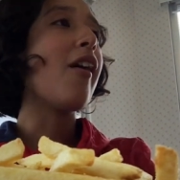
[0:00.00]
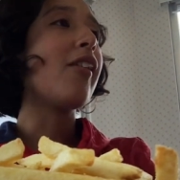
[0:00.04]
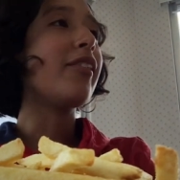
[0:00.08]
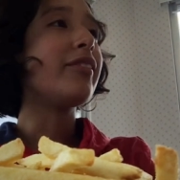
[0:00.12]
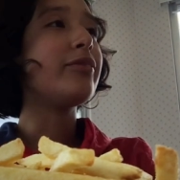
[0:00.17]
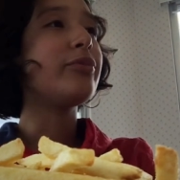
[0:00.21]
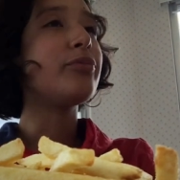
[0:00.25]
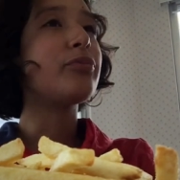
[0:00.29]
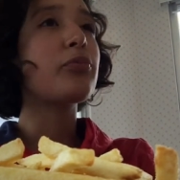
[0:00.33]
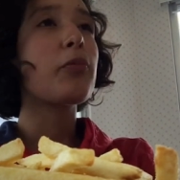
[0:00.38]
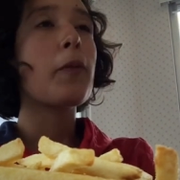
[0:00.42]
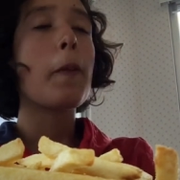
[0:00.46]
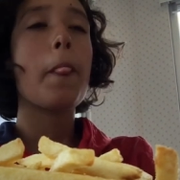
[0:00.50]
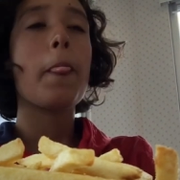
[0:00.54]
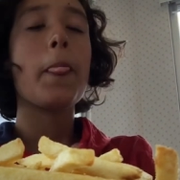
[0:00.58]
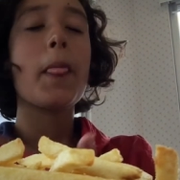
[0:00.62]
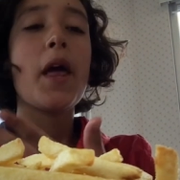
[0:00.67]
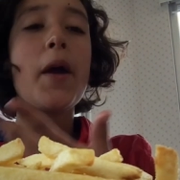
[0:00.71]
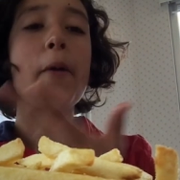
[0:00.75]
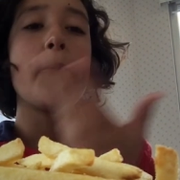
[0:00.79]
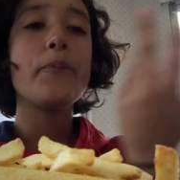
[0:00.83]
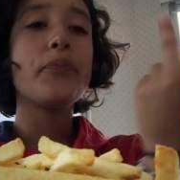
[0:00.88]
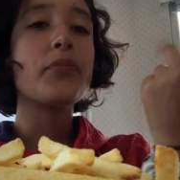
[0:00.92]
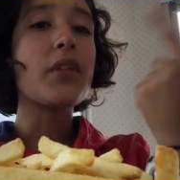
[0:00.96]

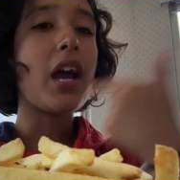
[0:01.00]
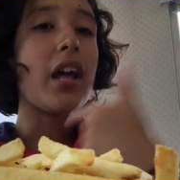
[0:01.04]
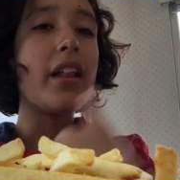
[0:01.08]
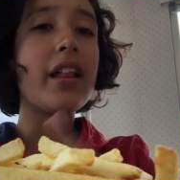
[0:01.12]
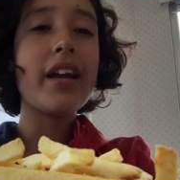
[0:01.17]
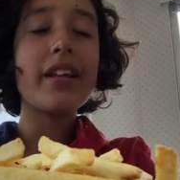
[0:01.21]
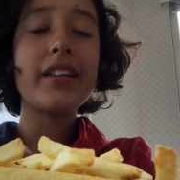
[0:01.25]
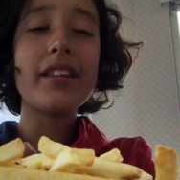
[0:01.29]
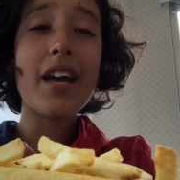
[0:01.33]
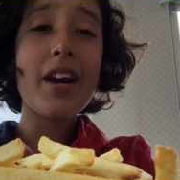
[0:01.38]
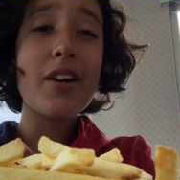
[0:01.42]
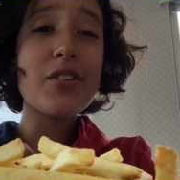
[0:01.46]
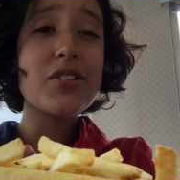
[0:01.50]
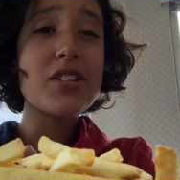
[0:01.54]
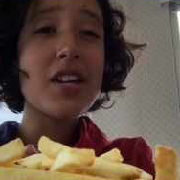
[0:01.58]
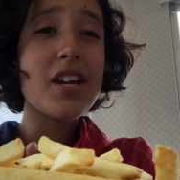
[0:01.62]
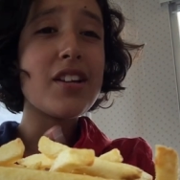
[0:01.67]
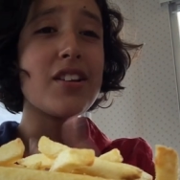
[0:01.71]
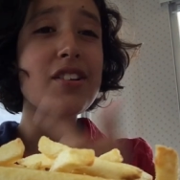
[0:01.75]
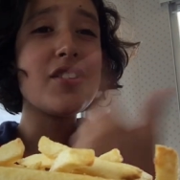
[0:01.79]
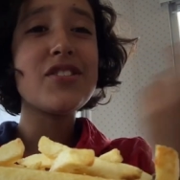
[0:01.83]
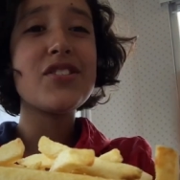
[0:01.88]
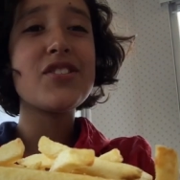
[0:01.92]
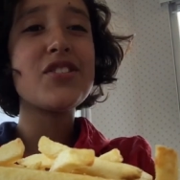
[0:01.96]
Jaden. I like The
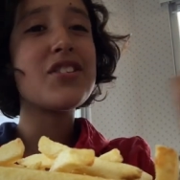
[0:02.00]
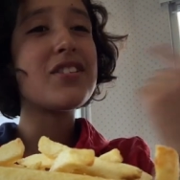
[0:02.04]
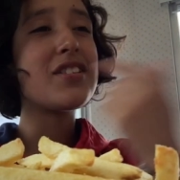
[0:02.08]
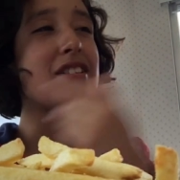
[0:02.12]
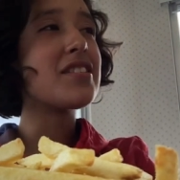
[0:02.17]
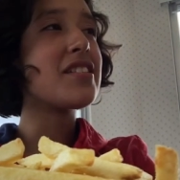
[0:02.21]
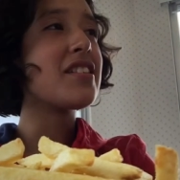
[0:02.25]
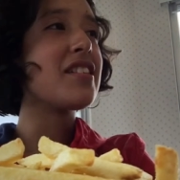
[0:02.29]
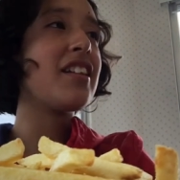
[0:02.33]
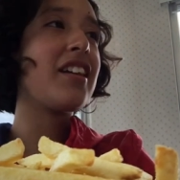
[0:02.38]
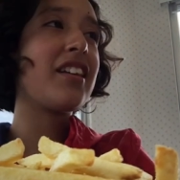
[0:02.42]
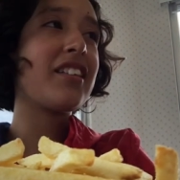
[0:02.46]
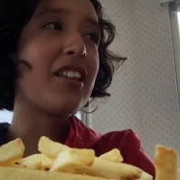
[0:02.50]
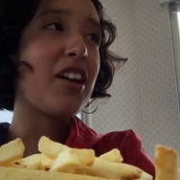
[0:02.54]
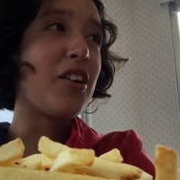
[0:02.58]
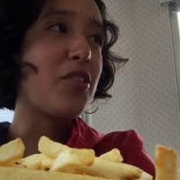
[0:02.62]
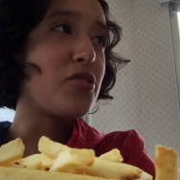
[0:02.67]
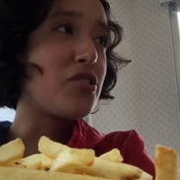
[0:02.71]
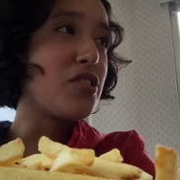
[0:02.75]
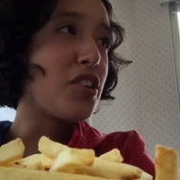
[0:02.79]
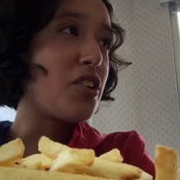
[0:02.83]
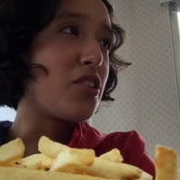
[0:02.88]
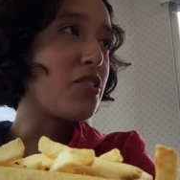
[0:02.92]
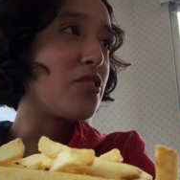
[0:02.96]
Outsiders. She didn't like The
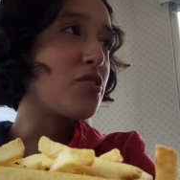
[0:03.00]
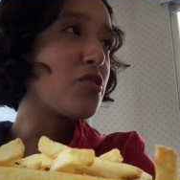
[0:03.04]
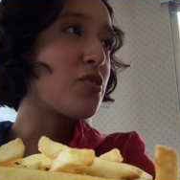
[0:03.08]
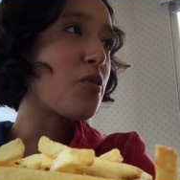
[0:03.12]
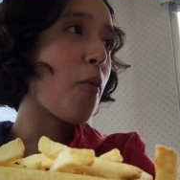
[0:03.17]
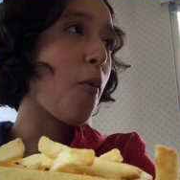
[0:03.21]
Outsiders.